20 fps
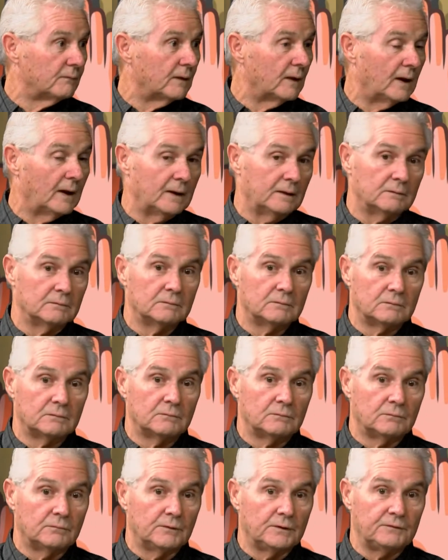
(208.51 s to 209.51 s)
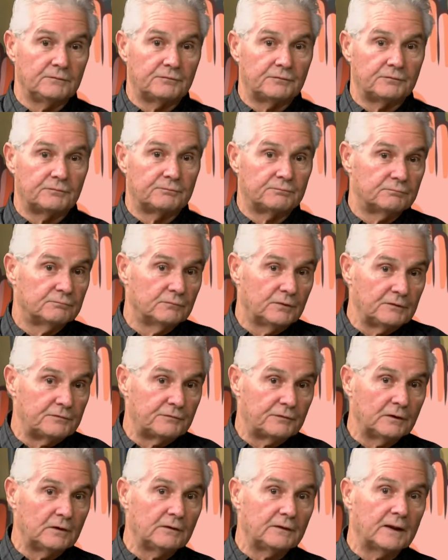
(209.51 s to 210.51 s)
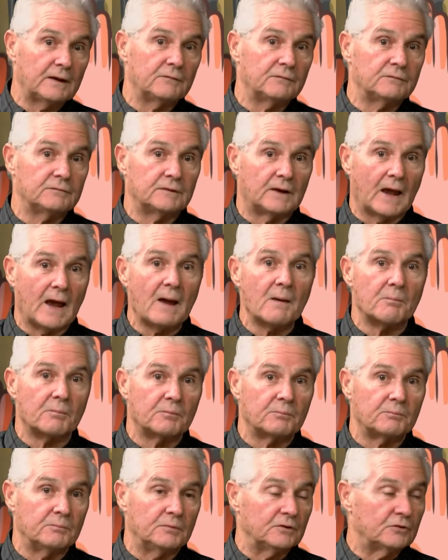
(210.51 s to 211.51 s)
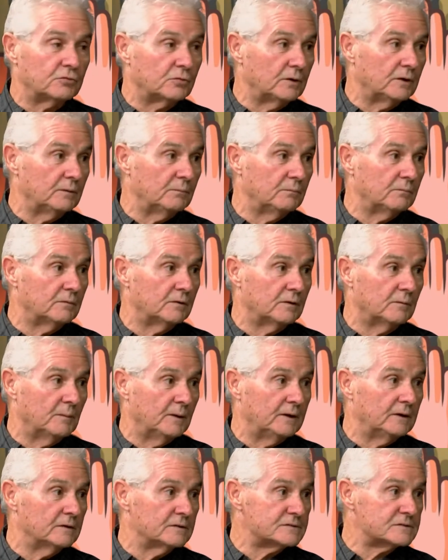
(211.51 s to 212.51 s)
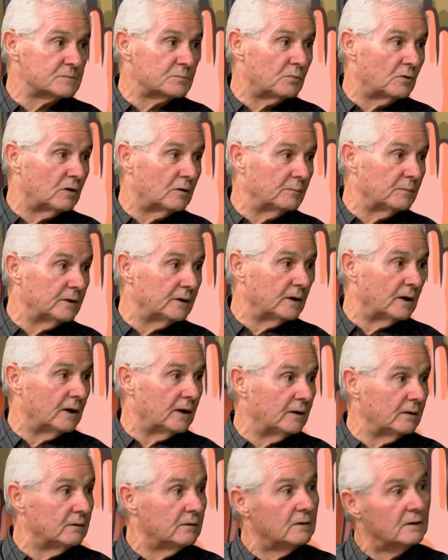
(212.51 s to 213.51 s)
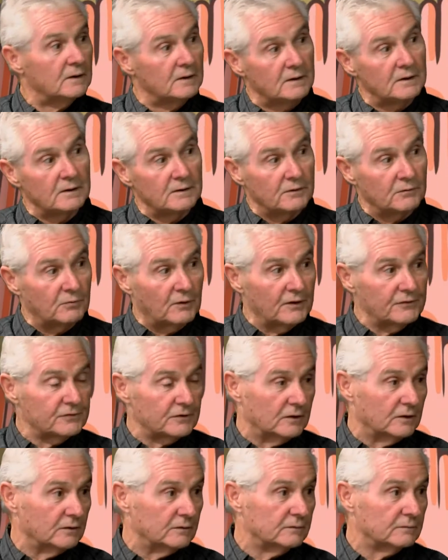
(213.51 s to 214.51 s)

And we fill that gap between the maintenance department and the resident.